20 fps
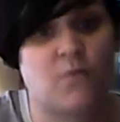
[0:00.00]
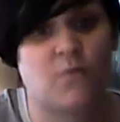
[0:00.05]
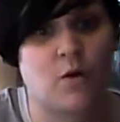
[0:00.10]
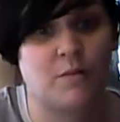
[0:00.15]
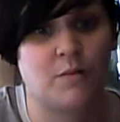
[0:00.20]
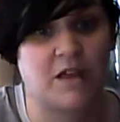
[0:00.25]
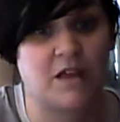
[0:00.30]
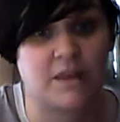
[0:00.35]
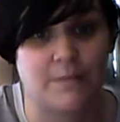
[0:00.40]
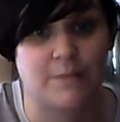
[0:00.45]
for
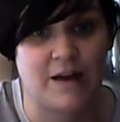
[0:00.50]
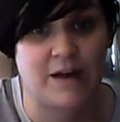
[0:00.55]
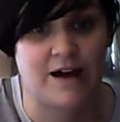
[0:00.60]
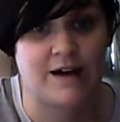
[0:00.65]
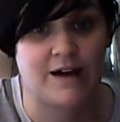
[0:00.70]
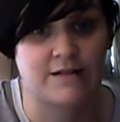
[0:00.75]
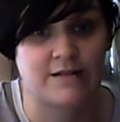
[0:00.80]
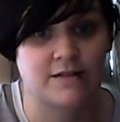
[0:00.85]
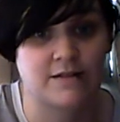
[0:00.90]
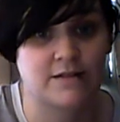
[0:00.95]
me in the
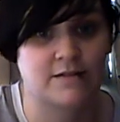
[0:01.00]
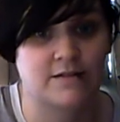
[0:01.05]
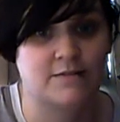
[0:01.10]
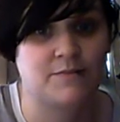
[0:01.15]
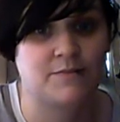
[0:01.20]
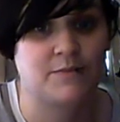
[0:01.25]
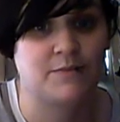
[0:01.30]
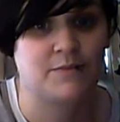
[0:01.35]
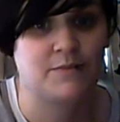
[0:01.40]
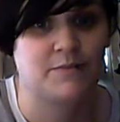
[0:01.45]
past,
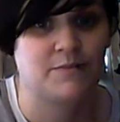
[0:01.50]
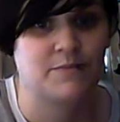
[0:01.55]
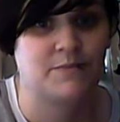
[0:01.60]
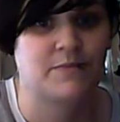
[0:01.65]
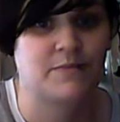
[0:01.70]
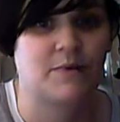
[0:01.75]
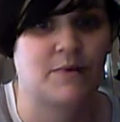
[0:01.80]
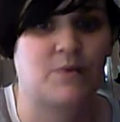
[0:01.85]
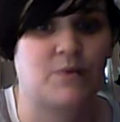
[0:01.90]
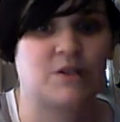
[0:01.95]

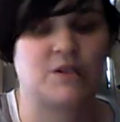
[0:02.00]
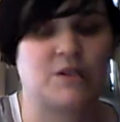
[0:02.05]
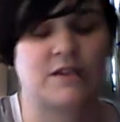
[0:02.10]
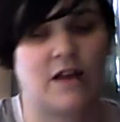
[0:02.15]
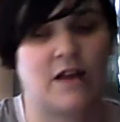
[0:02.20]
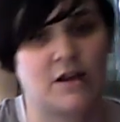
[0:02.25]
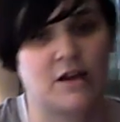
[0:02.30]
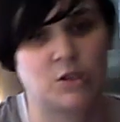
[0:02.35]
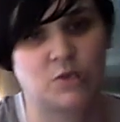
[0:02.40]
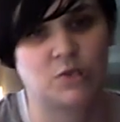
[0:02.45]
which is
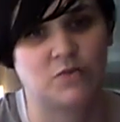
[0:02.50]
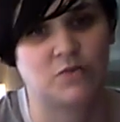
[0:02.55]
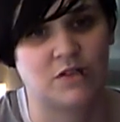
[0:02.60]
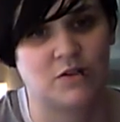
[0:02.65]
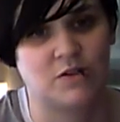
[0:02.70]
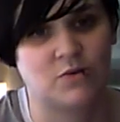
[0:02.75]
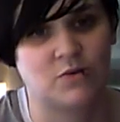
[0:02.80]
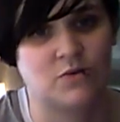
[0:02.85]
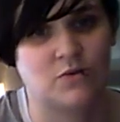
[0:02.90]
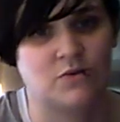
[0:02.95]
actually
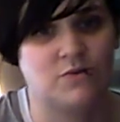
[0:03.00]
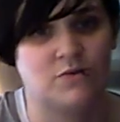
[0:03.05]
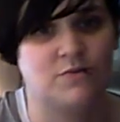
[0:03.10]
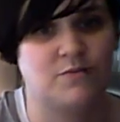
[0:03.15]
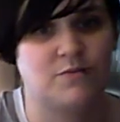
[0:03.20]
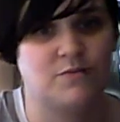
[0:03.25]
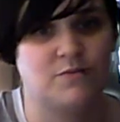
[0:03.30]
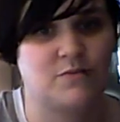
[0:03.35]
really cool.